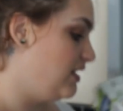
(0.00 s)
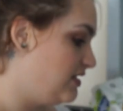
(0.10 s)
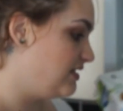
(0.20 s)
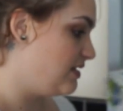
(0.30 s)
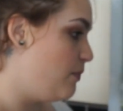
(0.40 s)

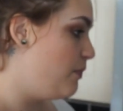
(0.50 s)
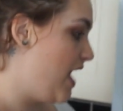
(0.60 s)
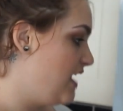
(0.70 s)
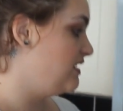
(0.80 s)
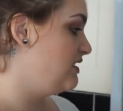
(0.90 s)
this is the
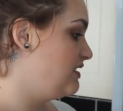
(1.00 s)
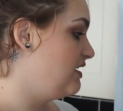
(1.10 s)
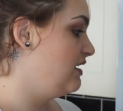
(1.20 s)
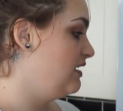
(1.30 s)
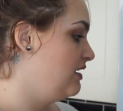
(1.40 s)

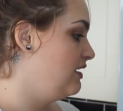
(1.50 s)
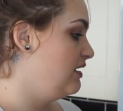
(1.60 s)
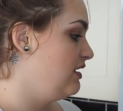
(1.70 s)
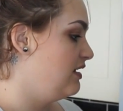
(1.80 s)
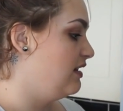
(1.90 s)
best.
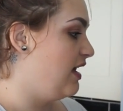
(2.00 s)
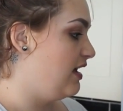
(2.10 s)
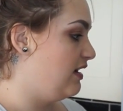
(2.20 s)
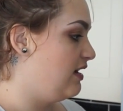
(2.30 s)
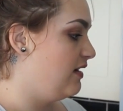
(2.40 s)
Like,